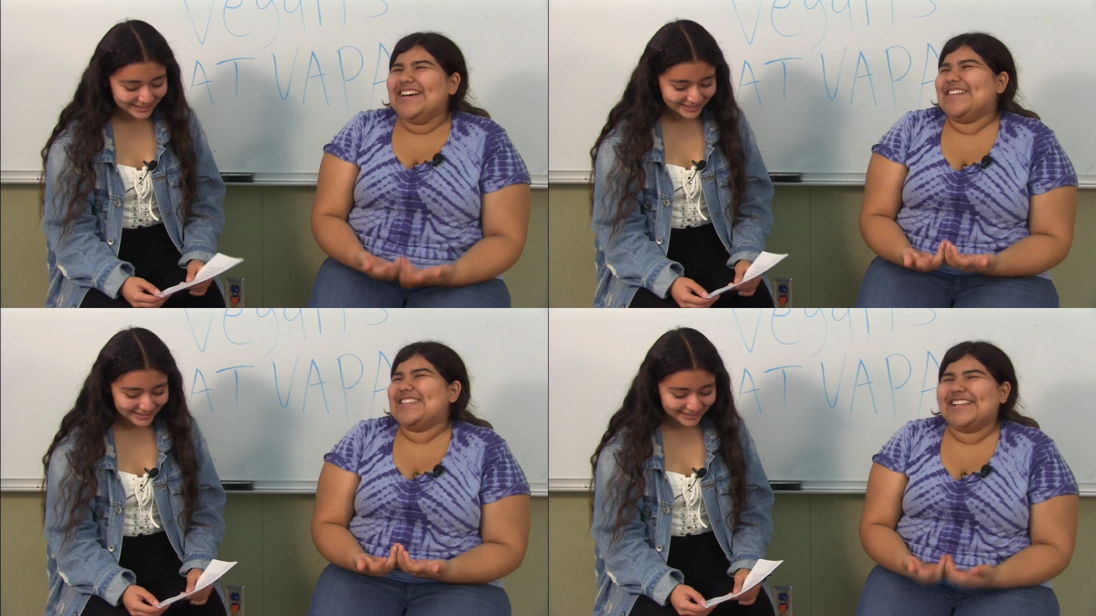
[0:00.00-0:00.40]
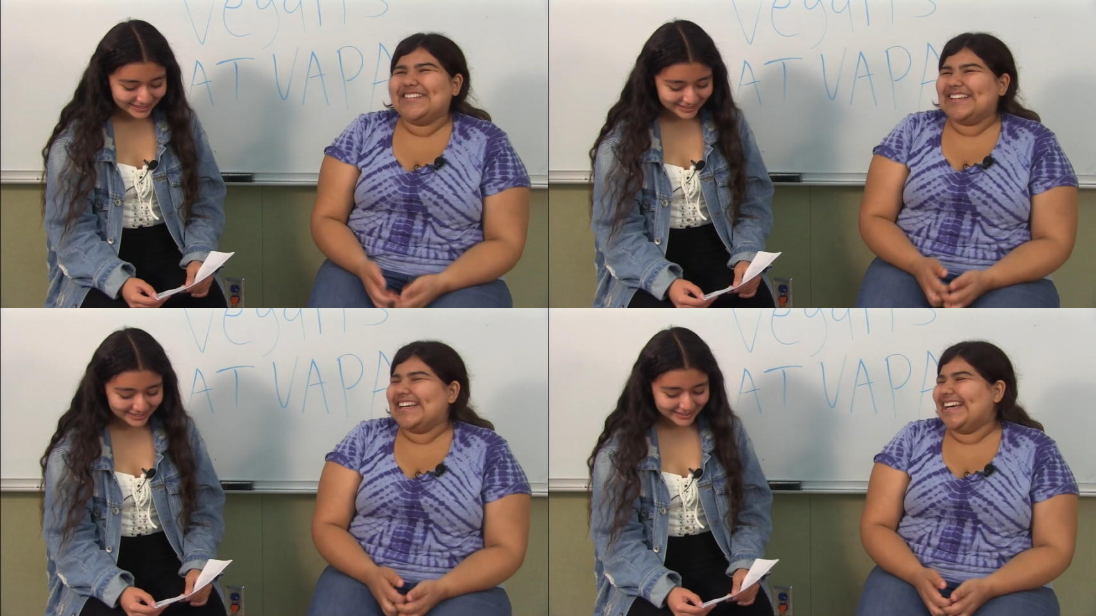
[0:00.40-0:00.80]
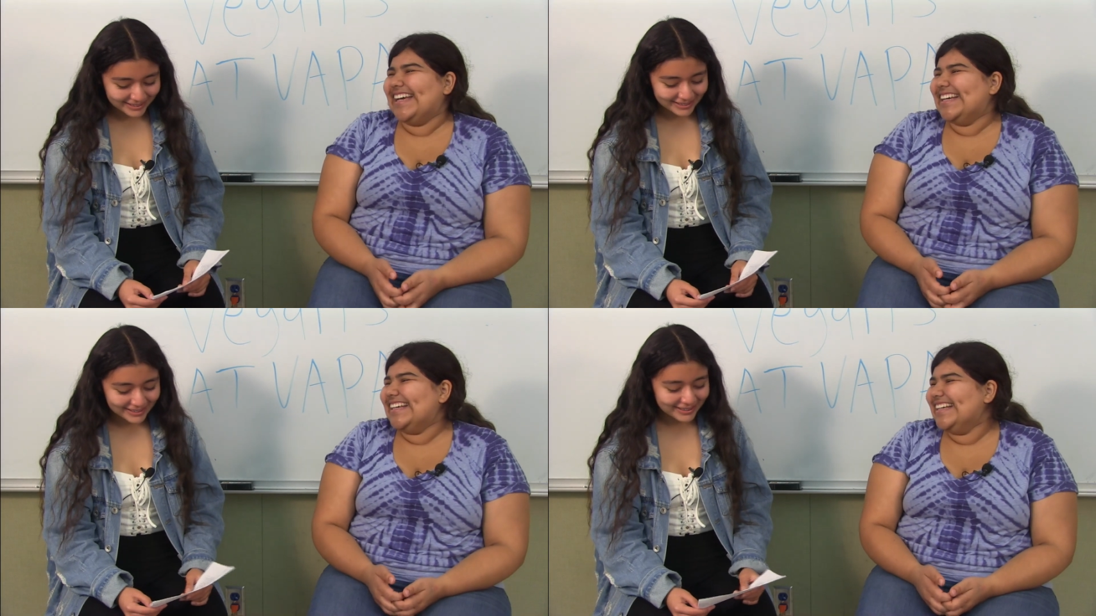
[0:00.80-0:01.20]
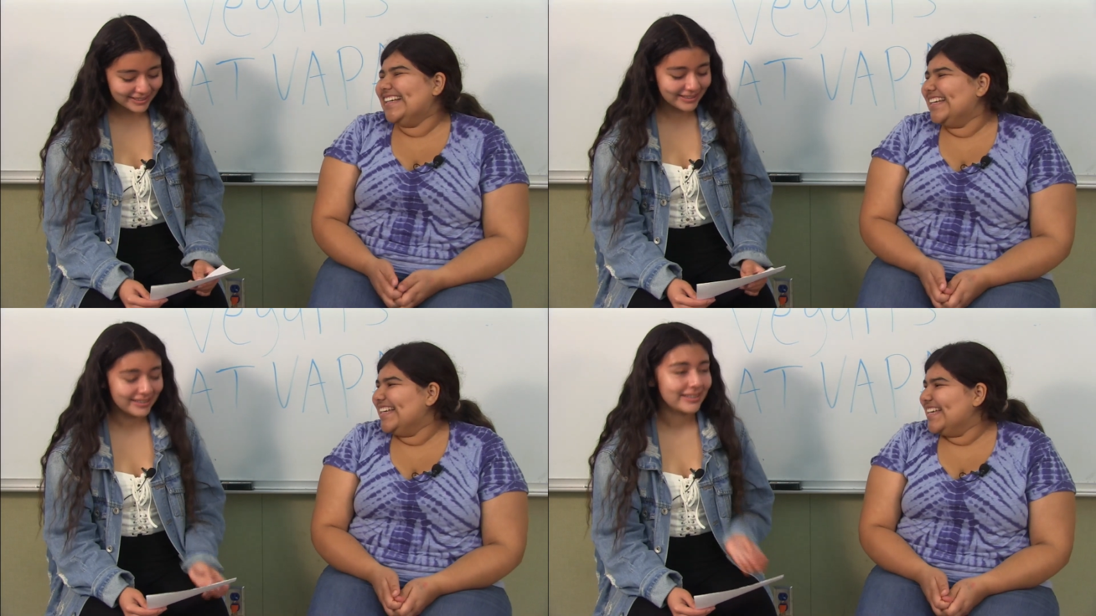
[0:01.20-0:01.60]
Speaker 1: I was like, okay.
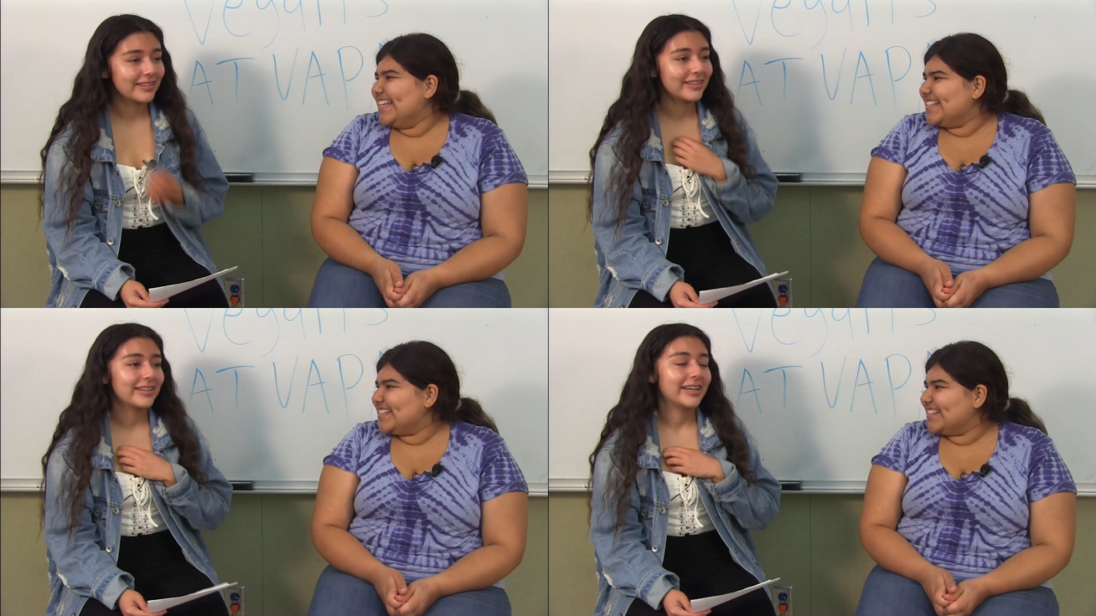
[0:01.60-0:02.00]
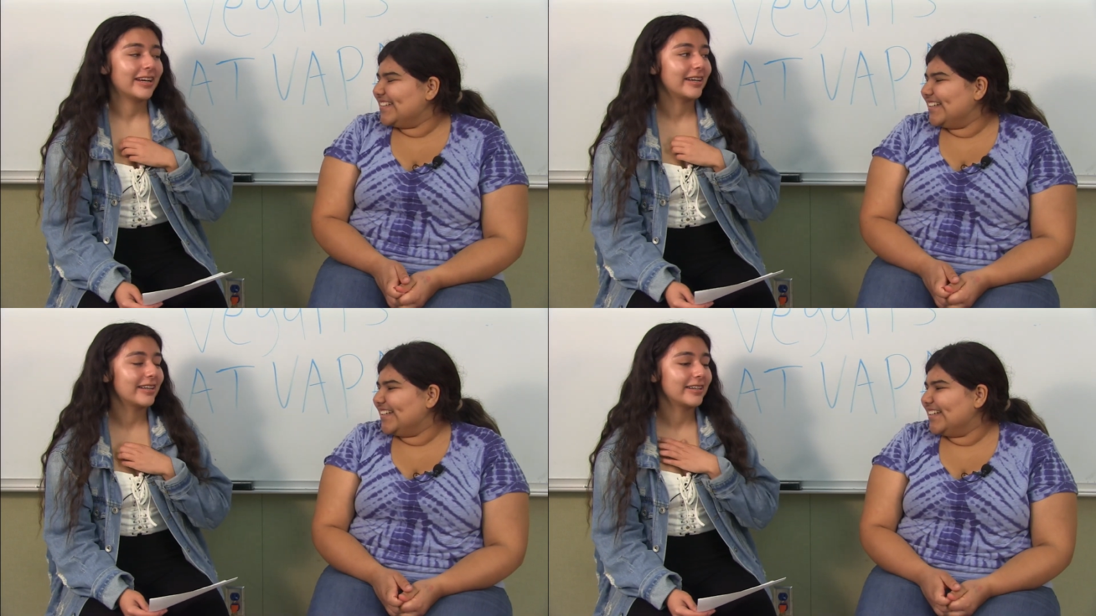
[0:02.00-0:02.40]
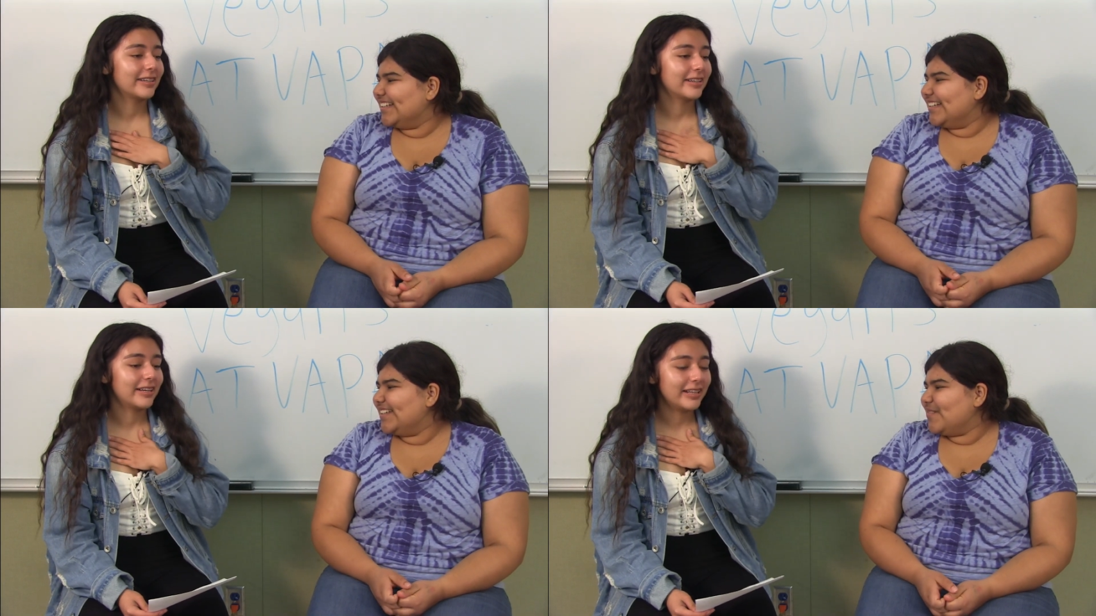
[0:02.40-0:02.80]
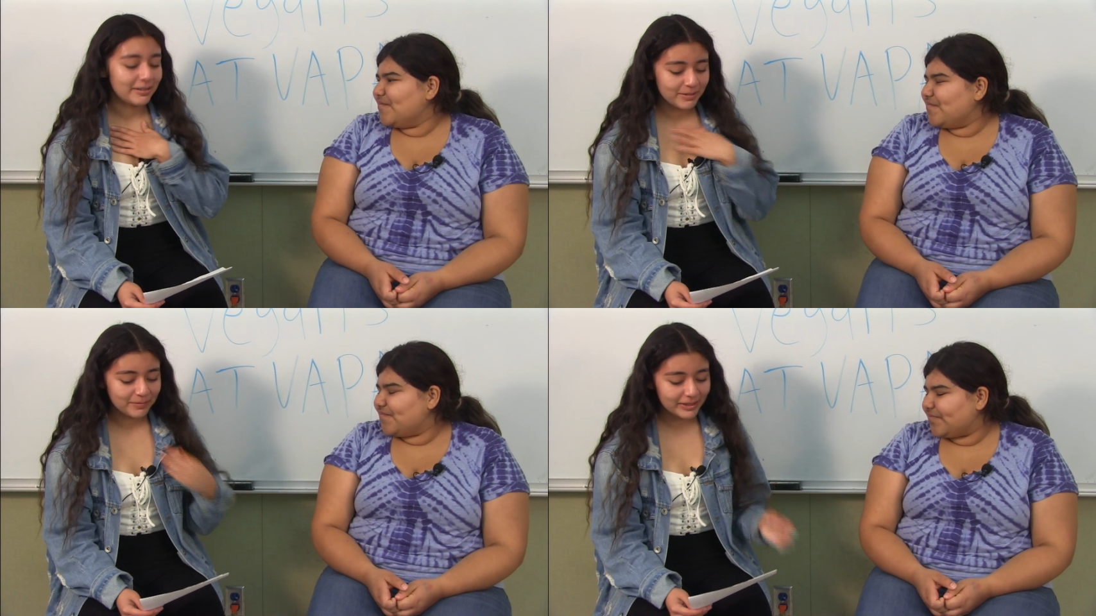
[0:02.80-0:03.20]
Speaker 2: So yeah. A lot of
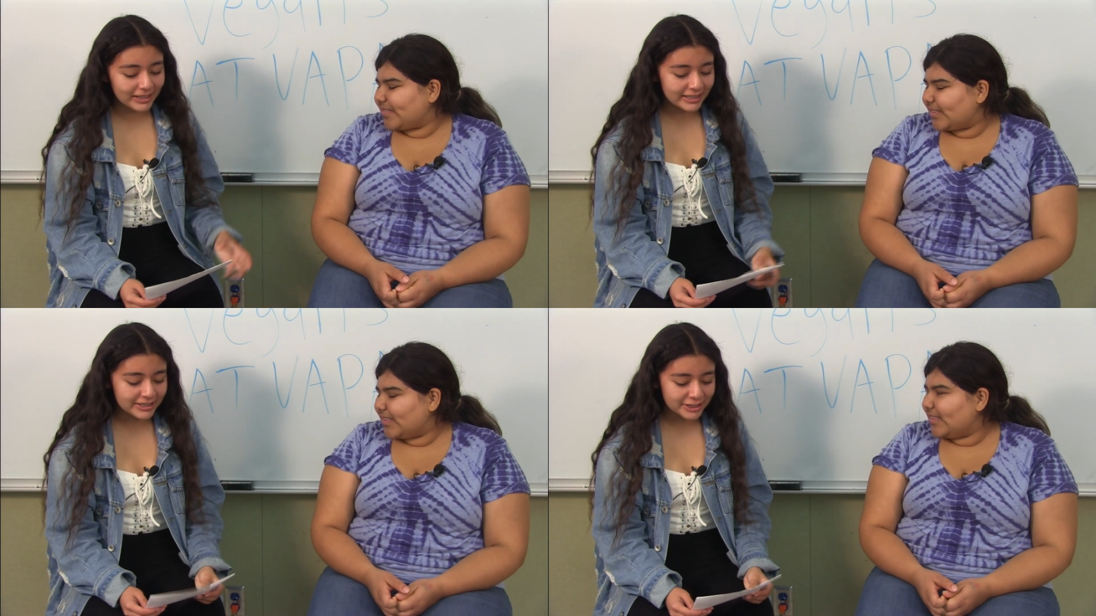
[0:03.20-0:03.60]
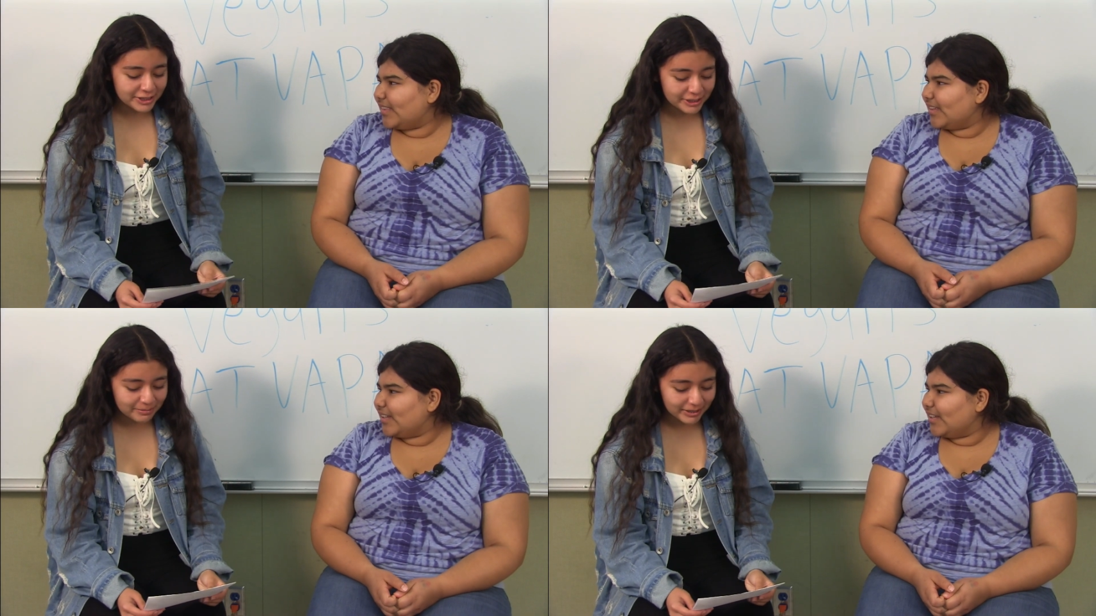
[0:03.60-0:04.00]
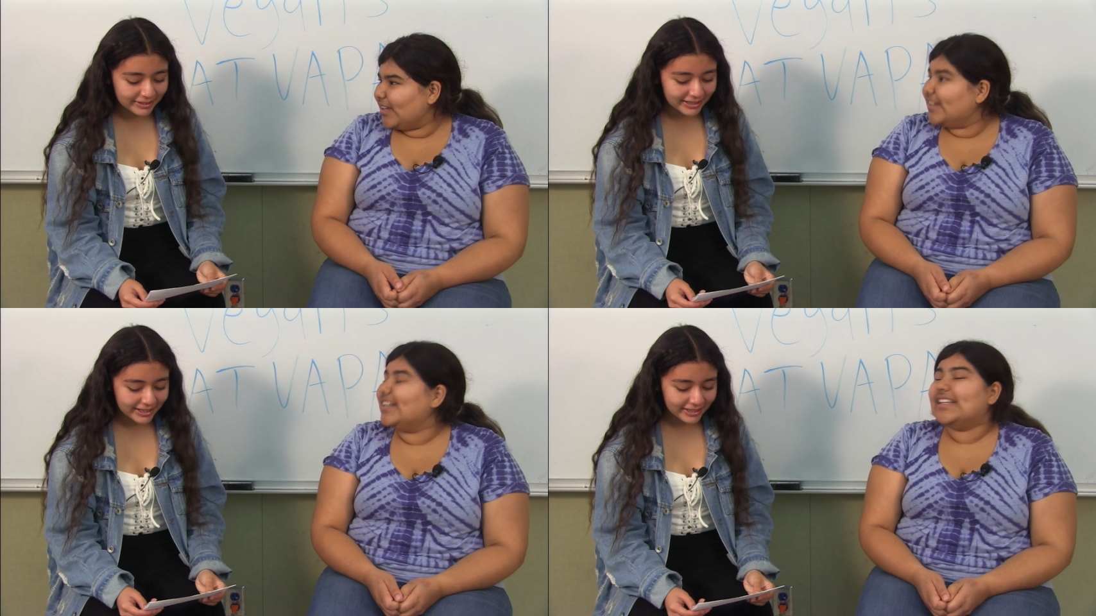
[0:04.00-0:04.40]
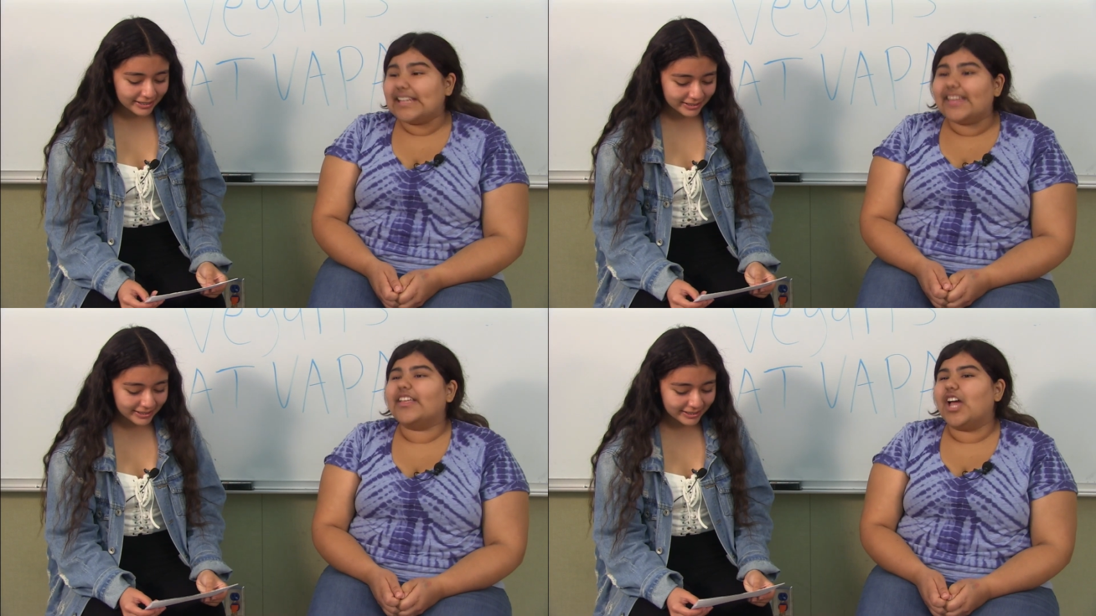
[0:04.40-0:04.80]
people are like judgy about that.
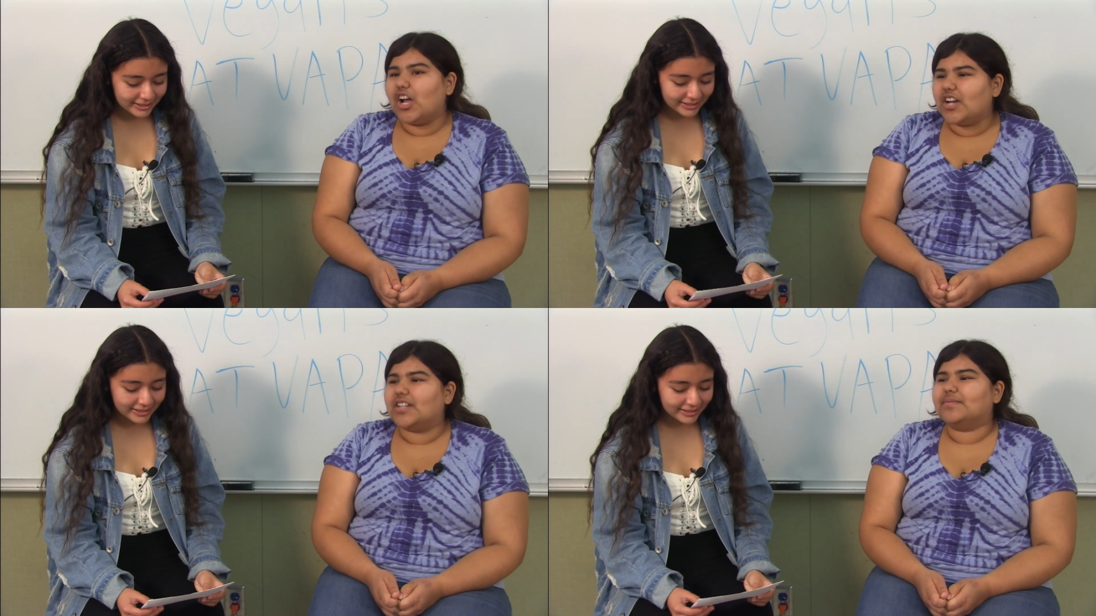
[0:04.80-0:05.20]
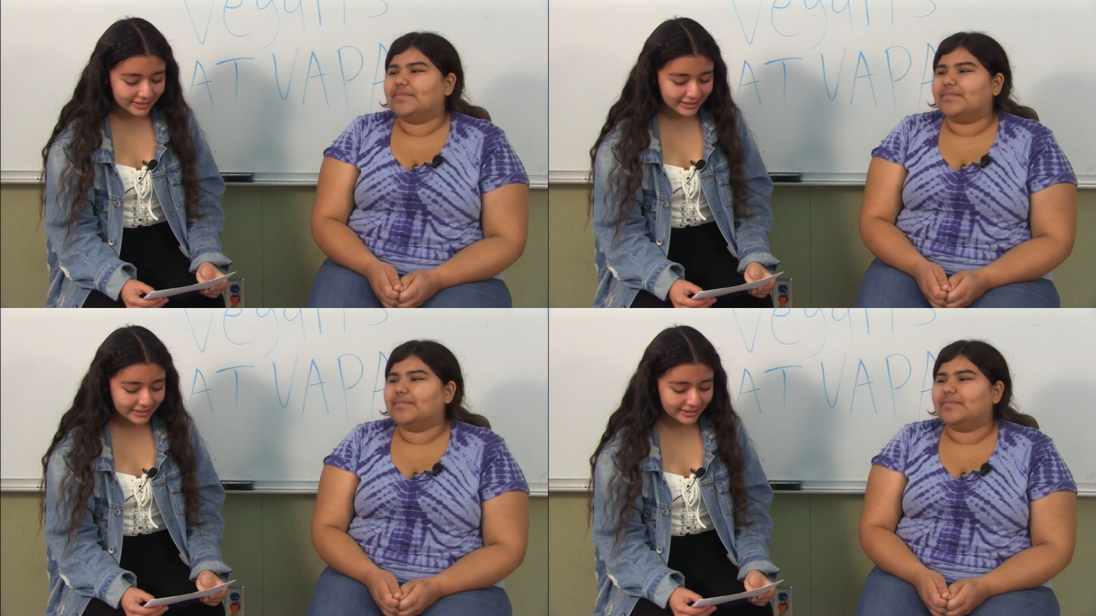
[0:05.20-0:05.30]
Yeah, they are. And